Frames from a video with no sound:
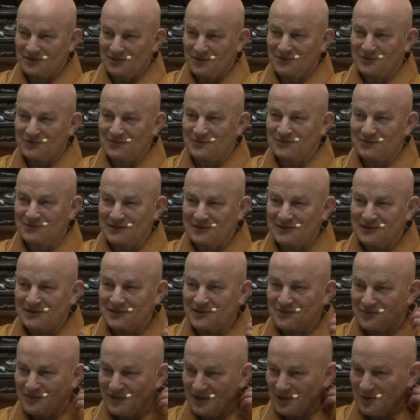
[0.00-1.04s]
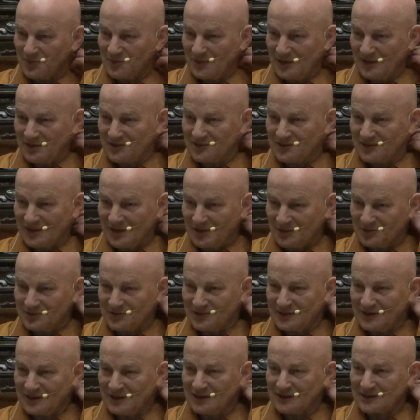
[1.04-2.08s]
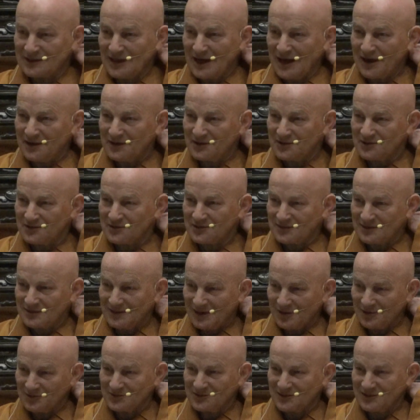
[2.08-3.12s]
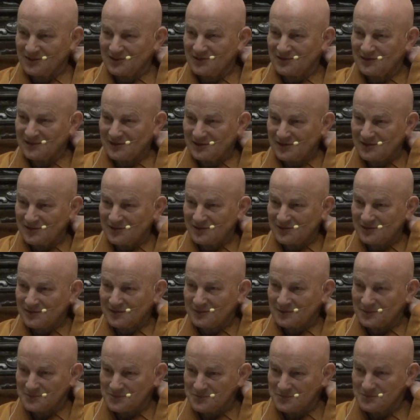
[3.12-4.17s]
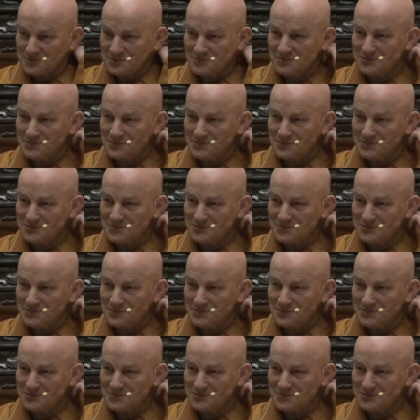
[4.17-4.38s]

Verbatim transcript: of the defilements, how they arise, how they cease. Hmm?